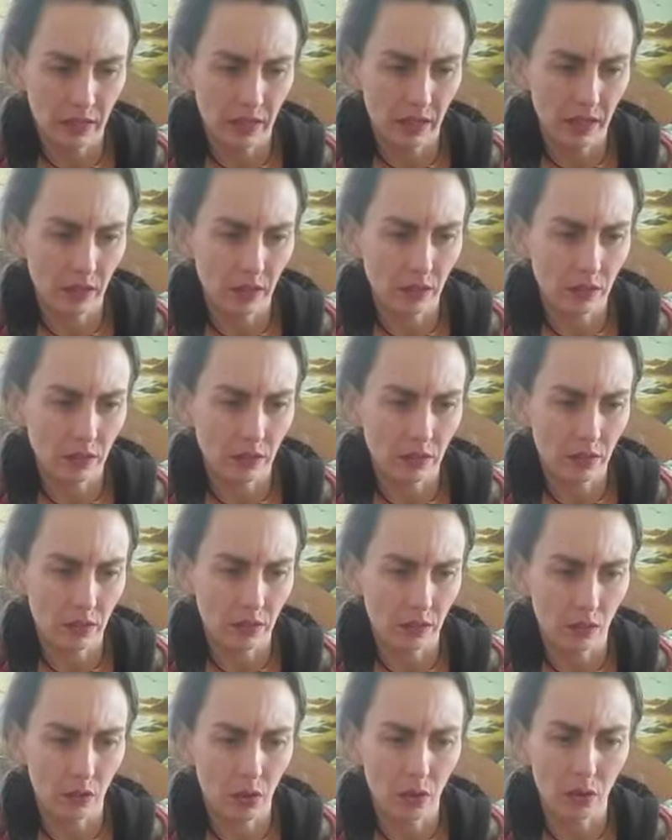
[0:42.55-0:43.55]
I think,
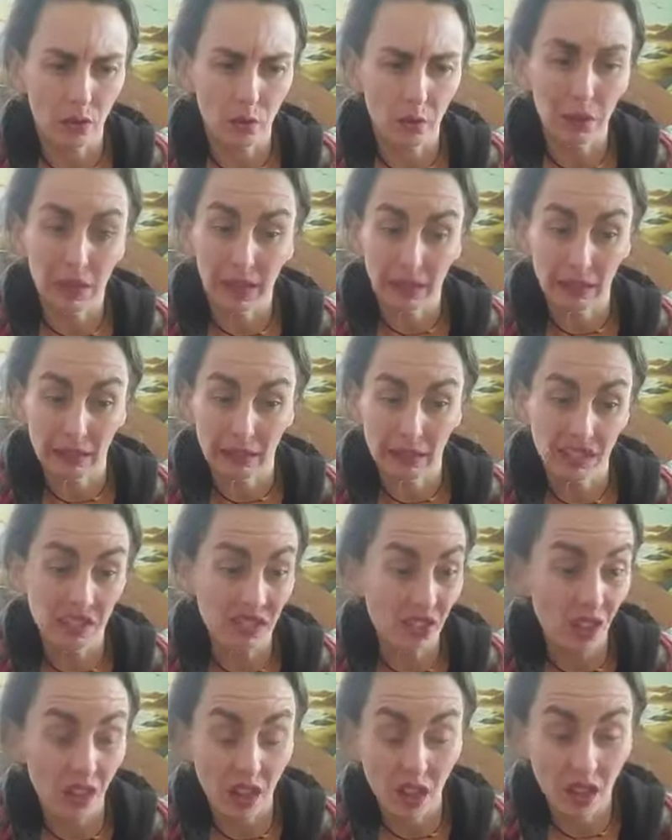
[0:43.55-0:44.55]
until all the planets
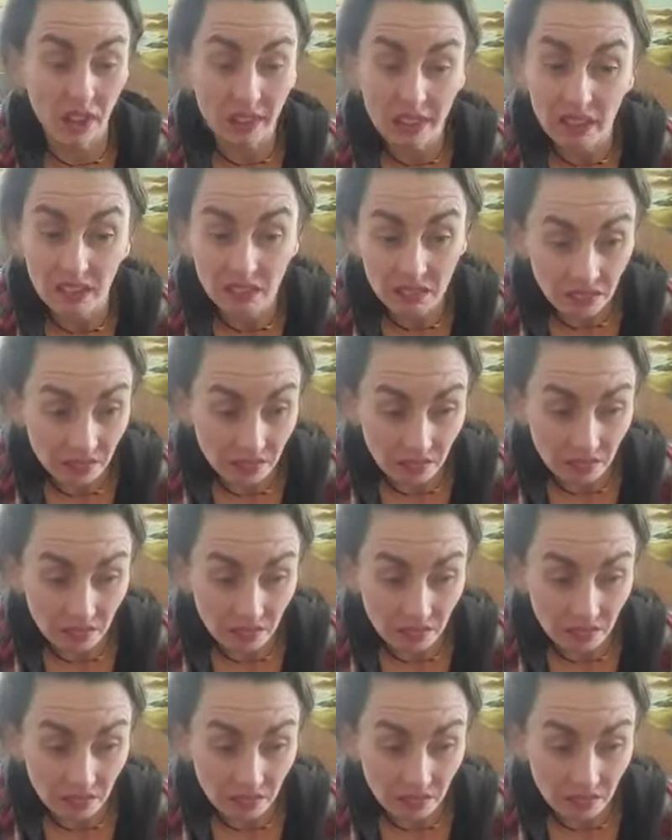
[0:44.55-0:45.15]
align.